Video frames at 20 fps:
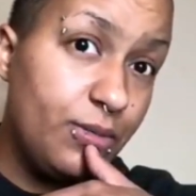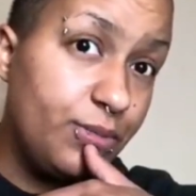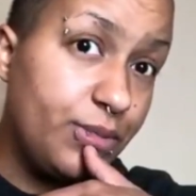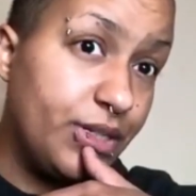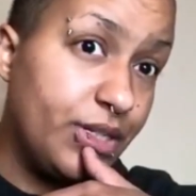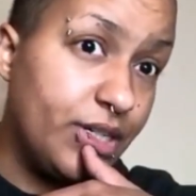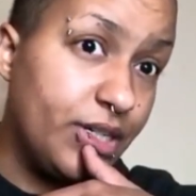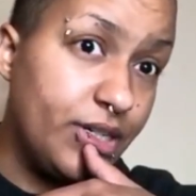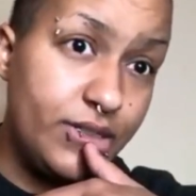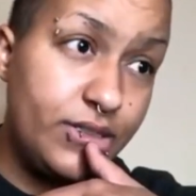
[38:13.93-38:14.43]

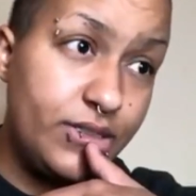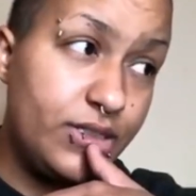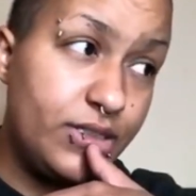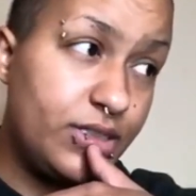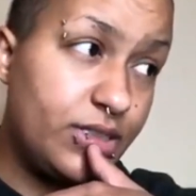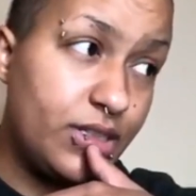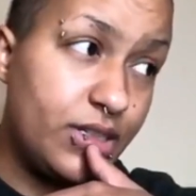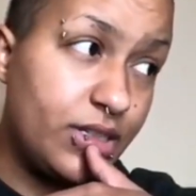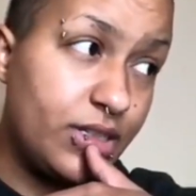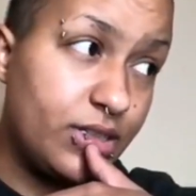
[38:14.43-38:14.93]
yeah, it's
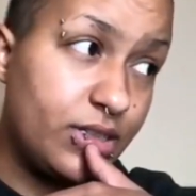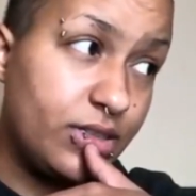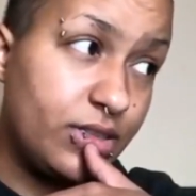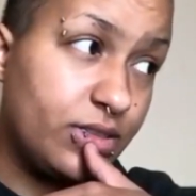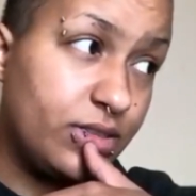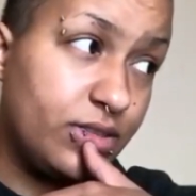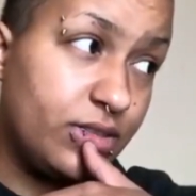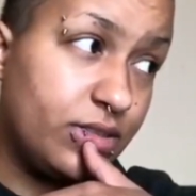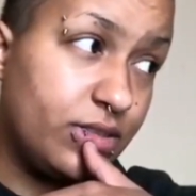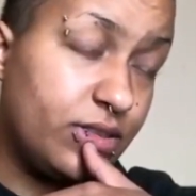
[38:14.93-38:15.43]
just like,
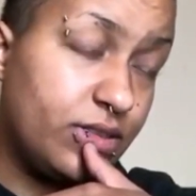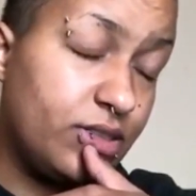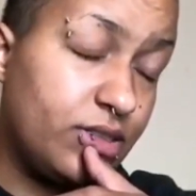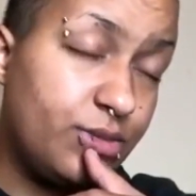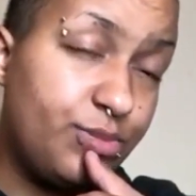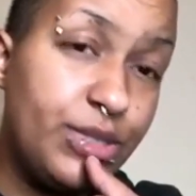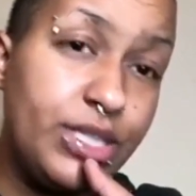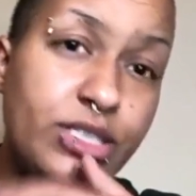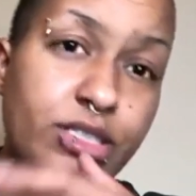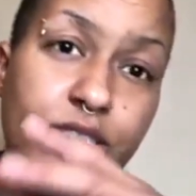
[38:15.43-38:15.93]
it's
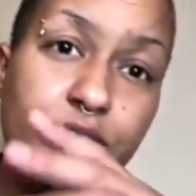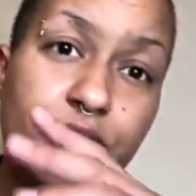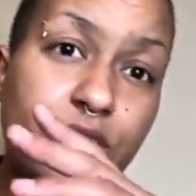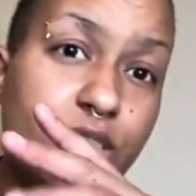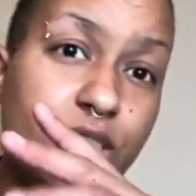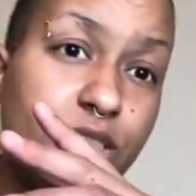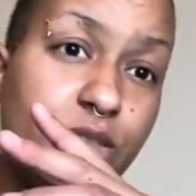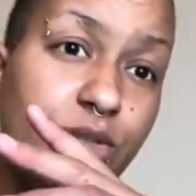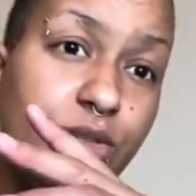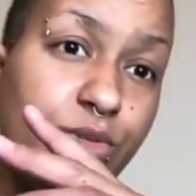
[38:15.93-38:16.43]
basically
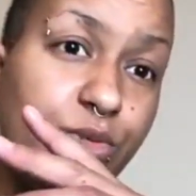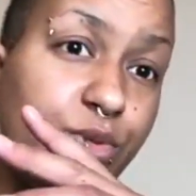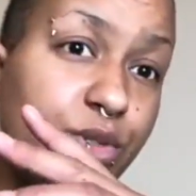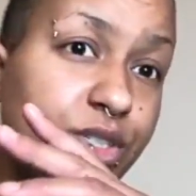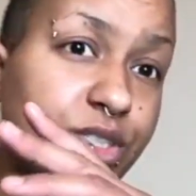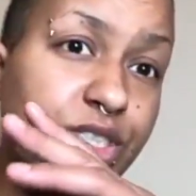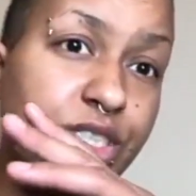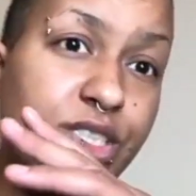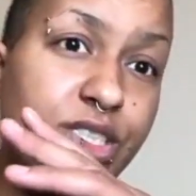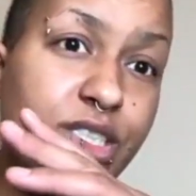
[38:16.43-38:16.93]
just,
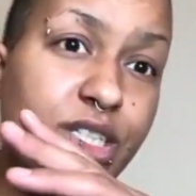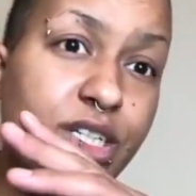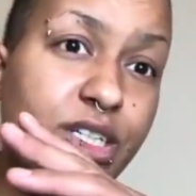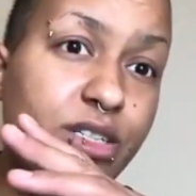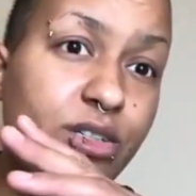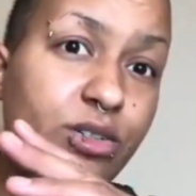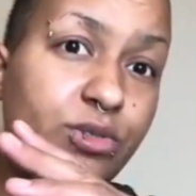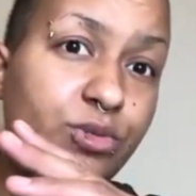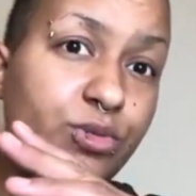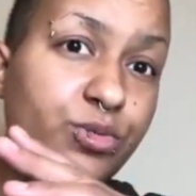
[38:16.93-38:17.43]

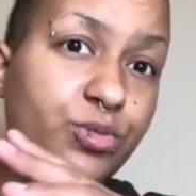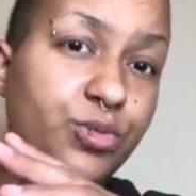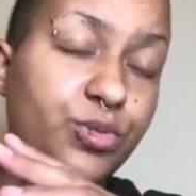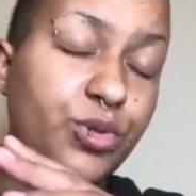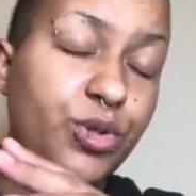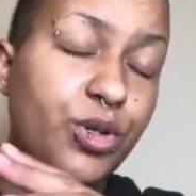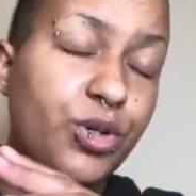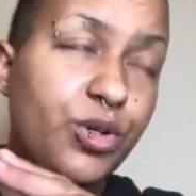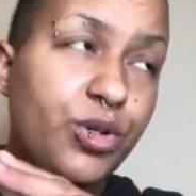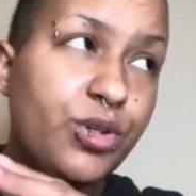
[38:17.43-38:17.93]

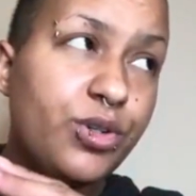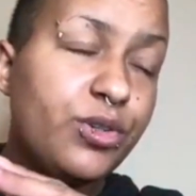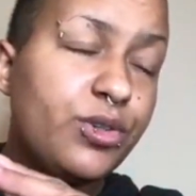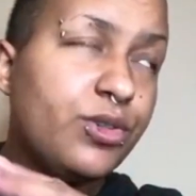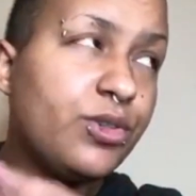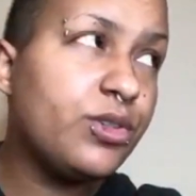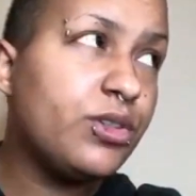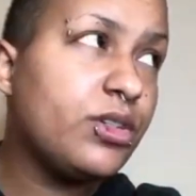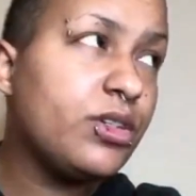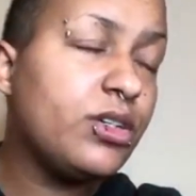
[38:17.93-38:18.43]
we're
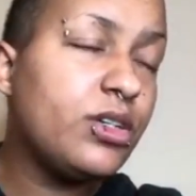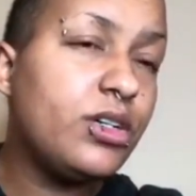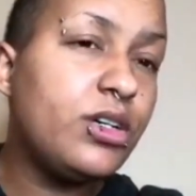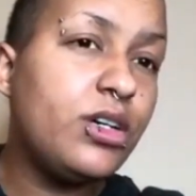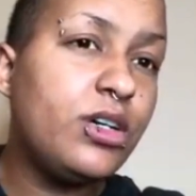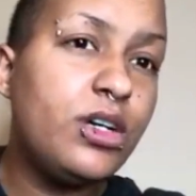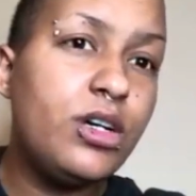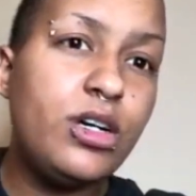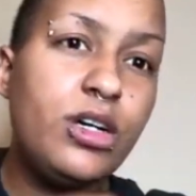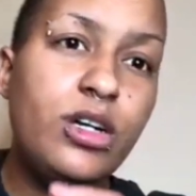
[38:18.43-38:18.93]

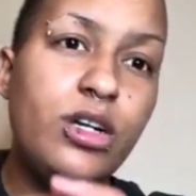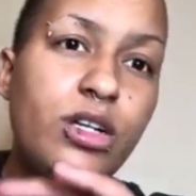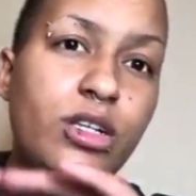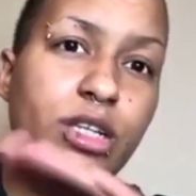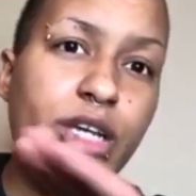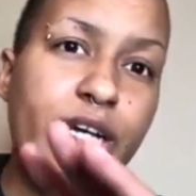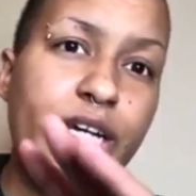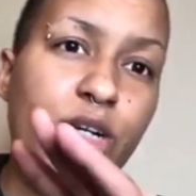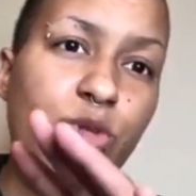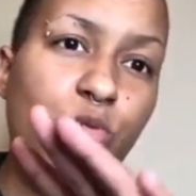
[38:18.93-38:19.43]

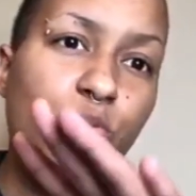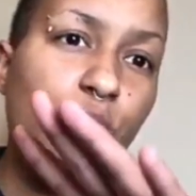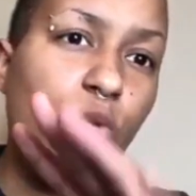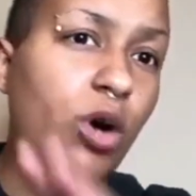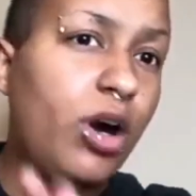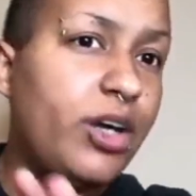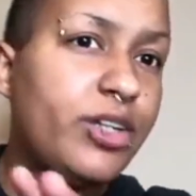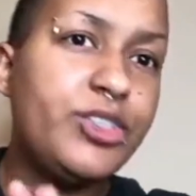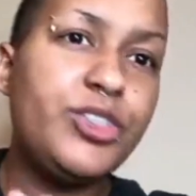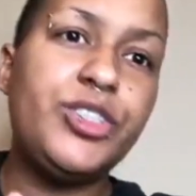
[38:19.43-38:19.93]
like
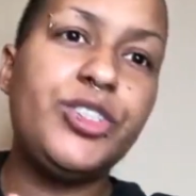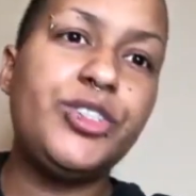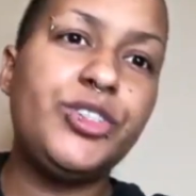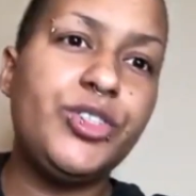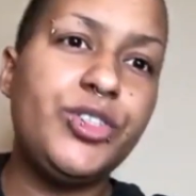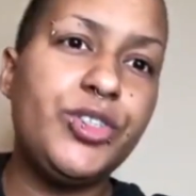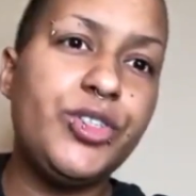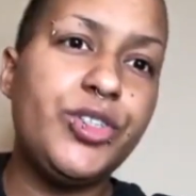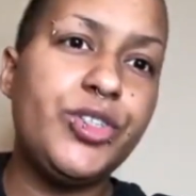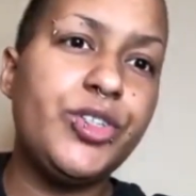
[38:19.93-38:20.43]
watching
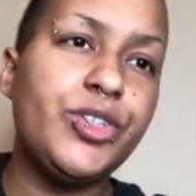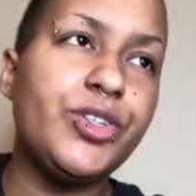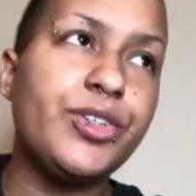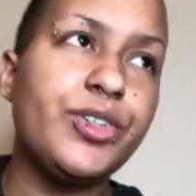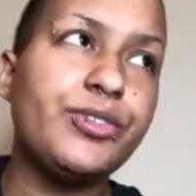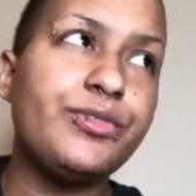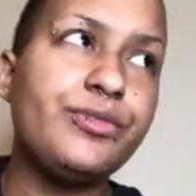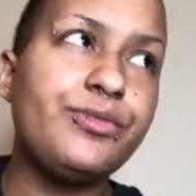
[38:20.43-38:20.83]
her